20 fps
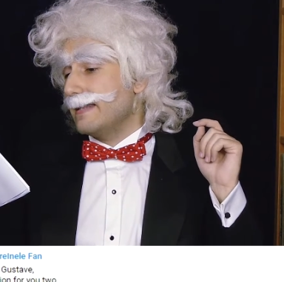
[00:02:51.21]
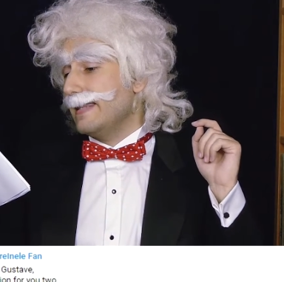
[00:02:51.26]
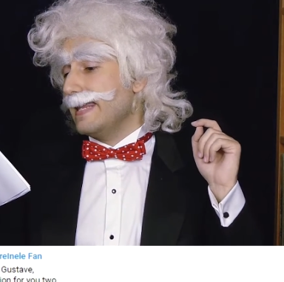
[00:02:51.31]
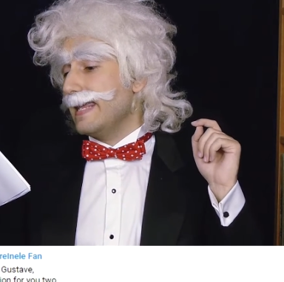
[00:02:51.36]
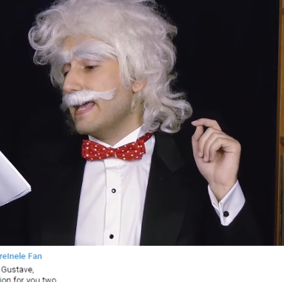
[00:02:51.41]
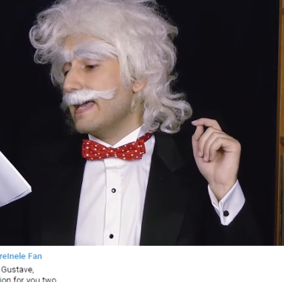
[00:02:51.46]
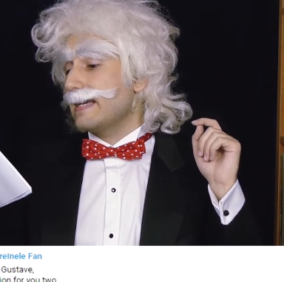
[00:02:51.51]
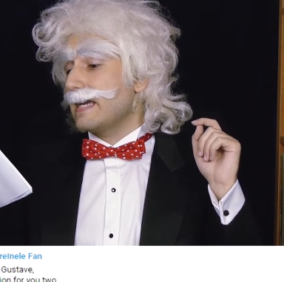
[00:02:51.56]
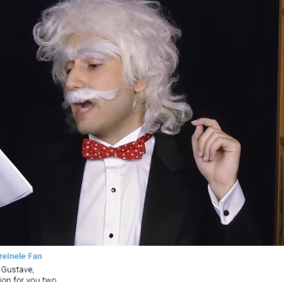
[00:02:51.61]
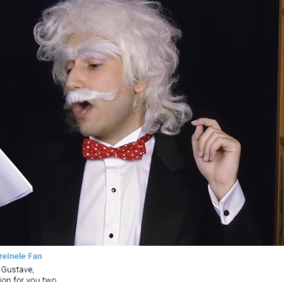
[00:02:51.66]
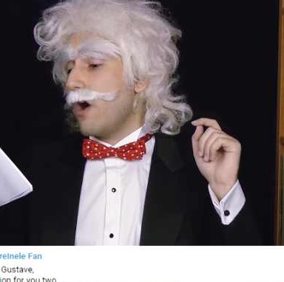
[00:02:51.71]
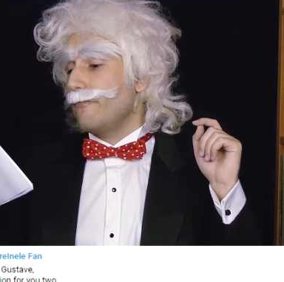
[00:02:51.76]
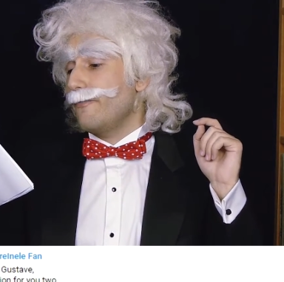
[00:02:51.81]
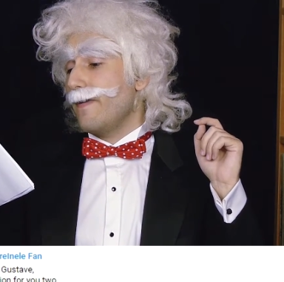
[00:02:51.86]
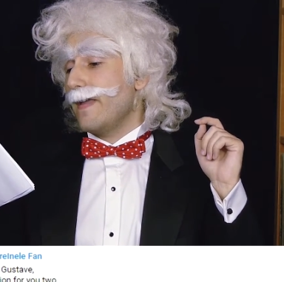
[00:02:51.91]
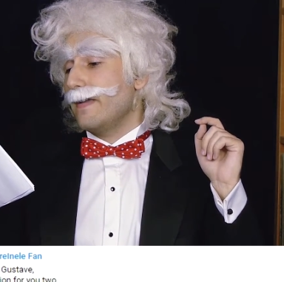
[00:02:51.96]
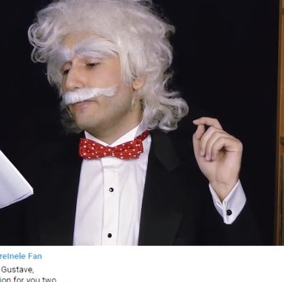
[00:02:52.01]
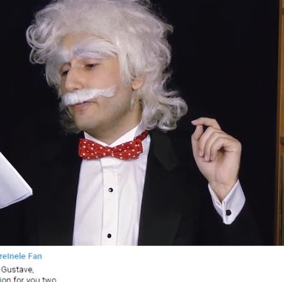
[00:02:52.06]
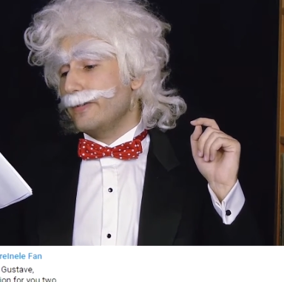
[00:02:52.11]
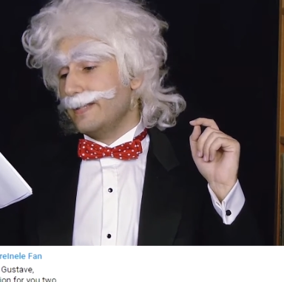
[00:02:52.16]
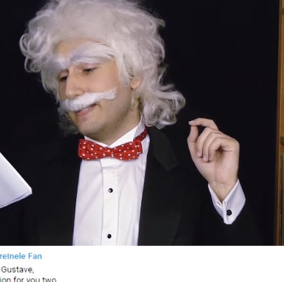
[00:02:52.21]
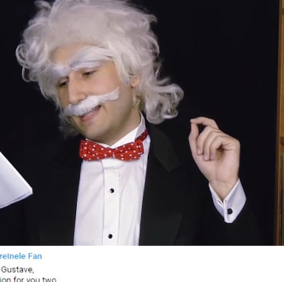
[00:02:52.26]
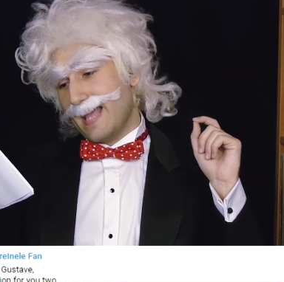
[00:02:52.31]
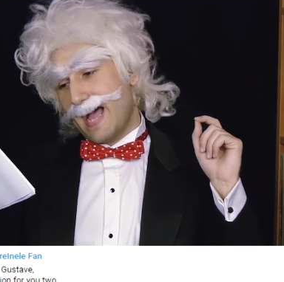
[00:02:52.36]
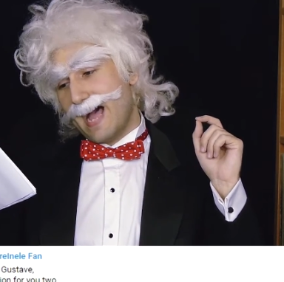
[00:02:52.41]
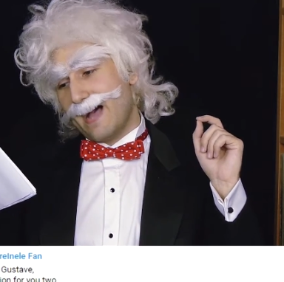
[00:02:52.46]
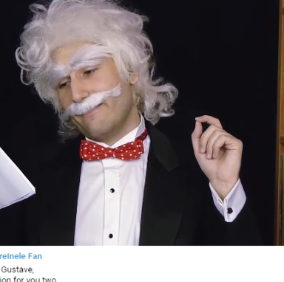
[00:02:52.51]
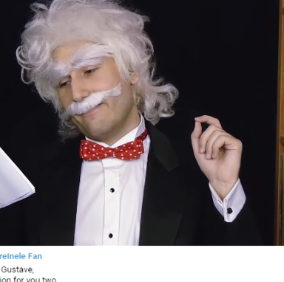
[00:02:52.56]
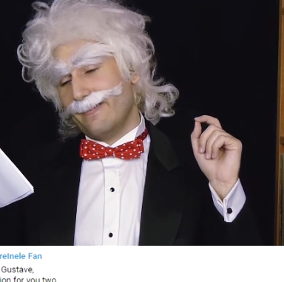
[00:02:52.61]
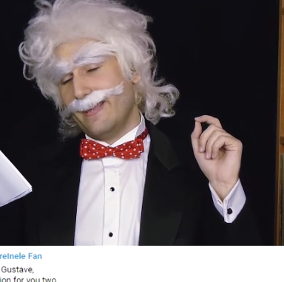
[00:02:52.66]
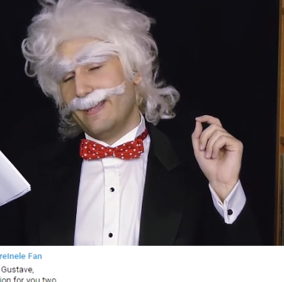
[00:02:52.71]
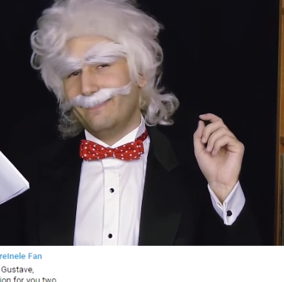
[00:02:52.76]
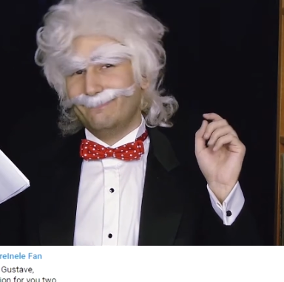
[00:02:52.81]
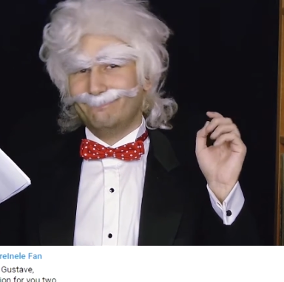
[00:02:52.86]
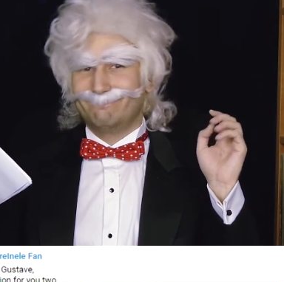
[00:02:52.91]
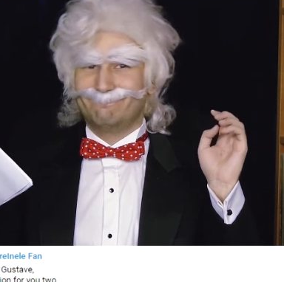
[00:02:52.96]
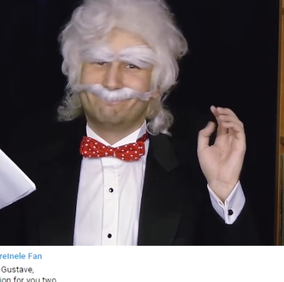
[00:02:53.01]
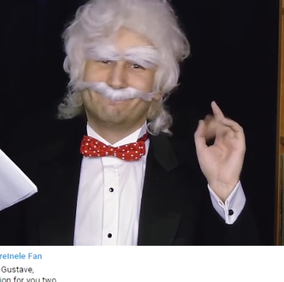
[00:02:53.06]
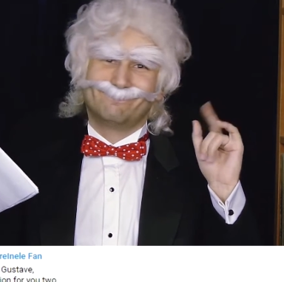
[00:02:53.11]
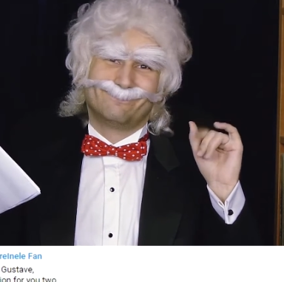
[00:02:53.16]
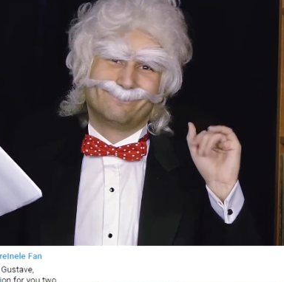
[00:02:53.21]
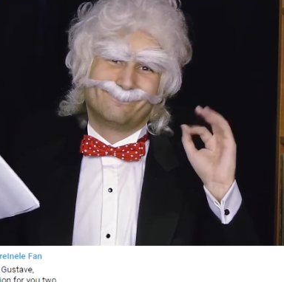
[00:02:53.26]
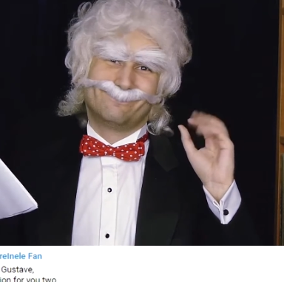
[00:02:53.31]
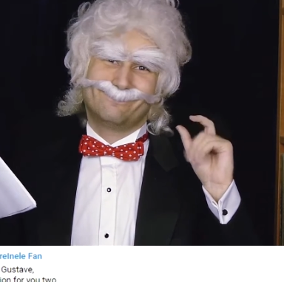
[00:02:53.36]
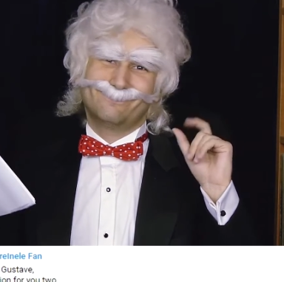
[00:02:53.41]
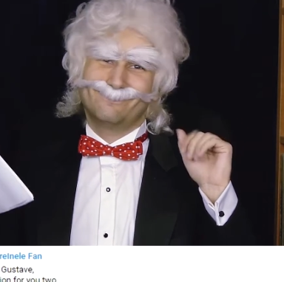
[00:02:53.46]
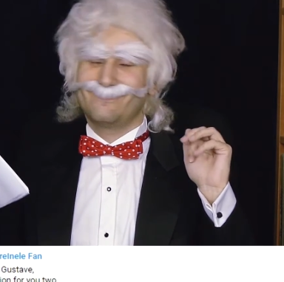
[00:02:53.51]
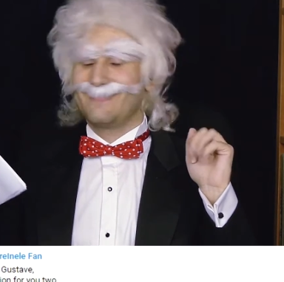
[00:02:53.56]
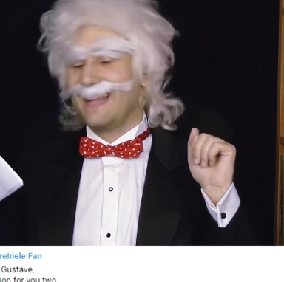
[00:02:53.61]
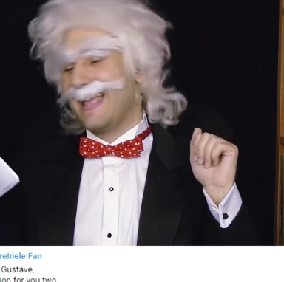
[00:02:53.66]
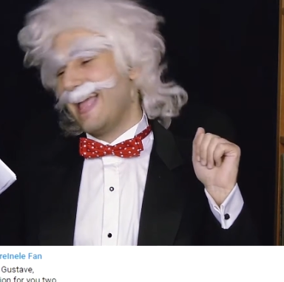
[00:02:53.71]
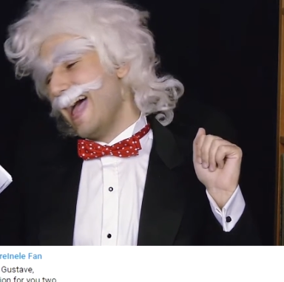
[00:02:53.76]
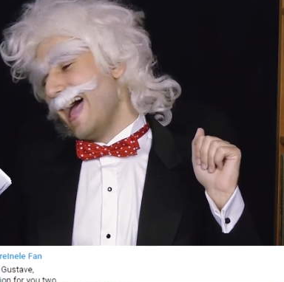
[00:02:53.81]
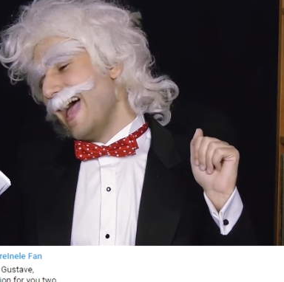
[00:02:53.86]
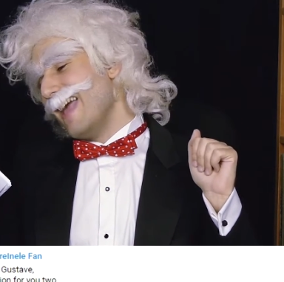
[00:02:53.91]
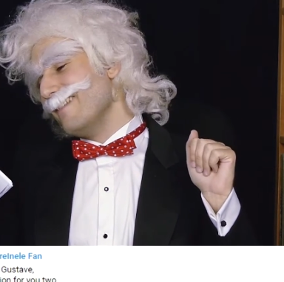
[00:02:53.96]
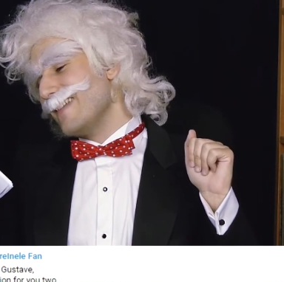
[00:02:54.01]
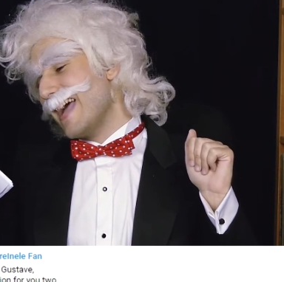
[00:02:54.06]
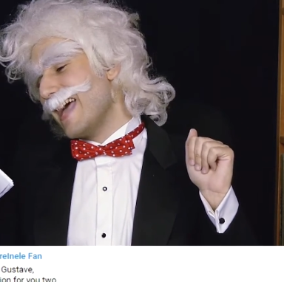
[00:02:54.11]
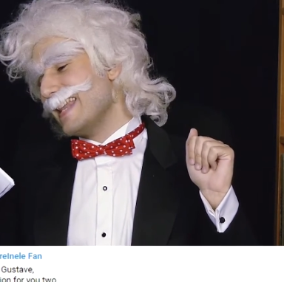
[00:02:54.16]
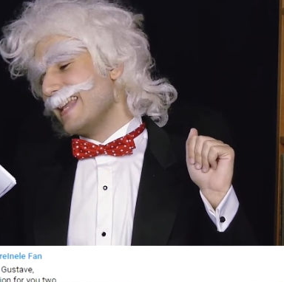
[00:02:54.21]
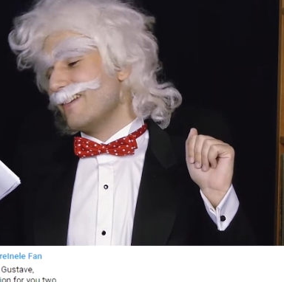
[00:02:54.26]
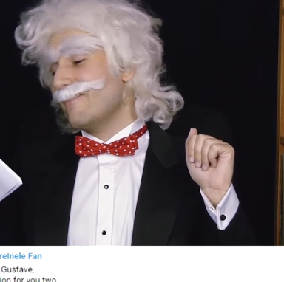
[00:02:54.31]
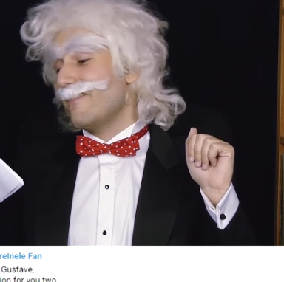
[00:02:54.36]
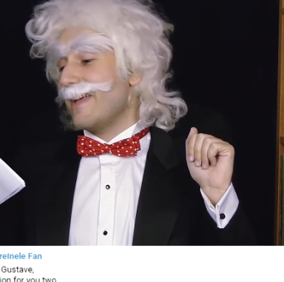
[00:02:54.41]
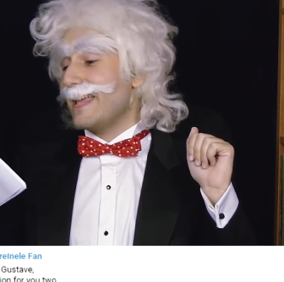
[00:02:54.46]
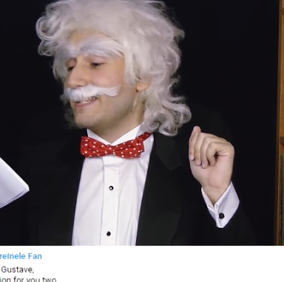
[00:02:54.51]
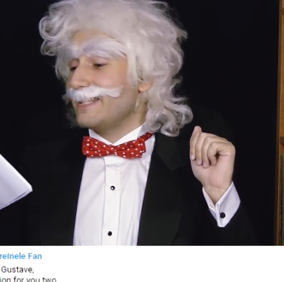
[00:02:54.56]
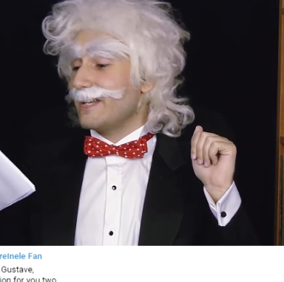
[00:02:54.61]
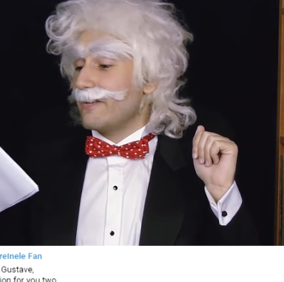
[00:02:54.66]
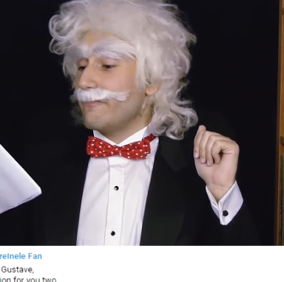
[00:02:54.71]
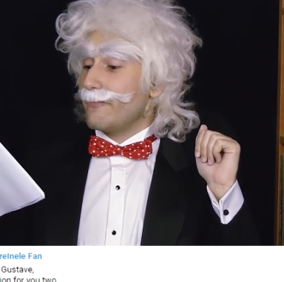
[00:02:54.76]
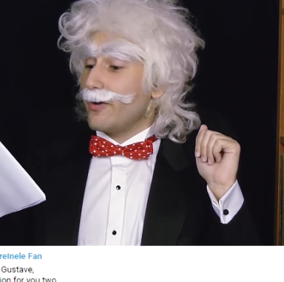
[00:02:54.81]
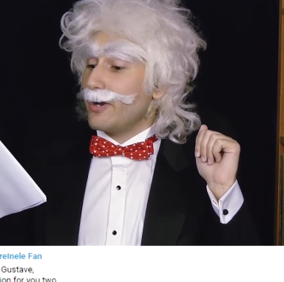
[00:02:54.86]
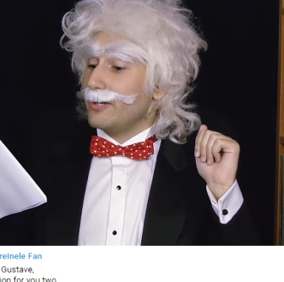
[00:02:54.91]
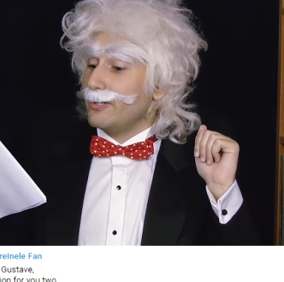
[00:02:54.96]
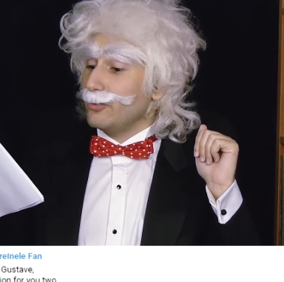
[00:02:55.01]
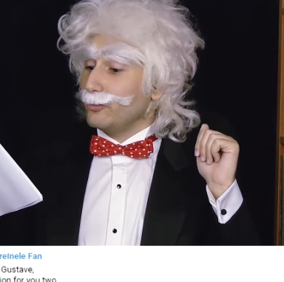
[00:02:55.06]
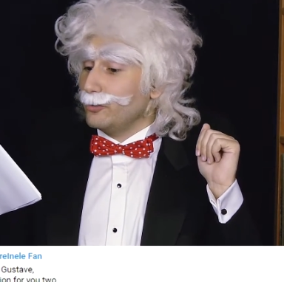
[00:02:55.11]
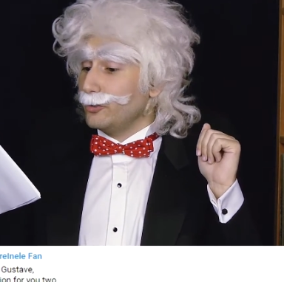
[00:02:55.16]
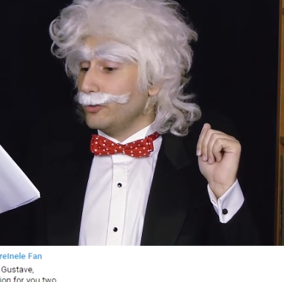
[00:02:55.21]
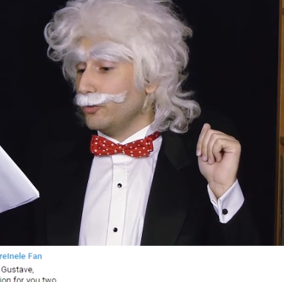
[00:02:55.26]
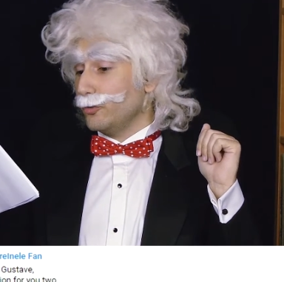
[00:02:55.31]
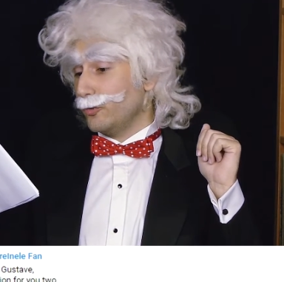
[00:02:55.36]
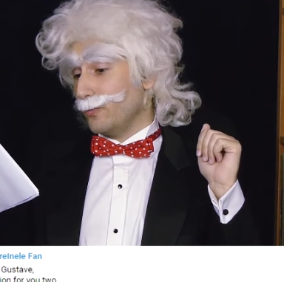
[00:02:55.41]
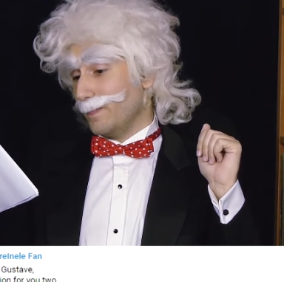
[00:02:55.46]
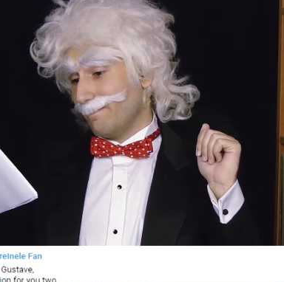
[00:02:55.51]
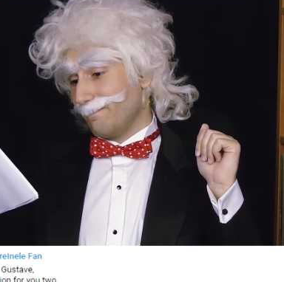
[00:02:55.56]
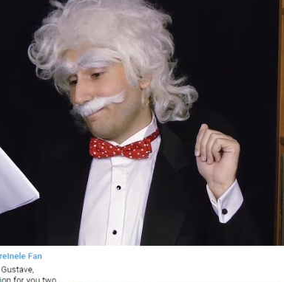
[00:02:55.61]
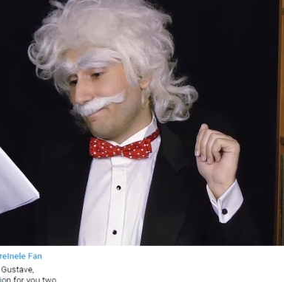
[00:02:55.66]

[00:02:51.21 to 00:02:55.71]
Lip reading: Dear Kaufen Gustave, I've got a question for you too.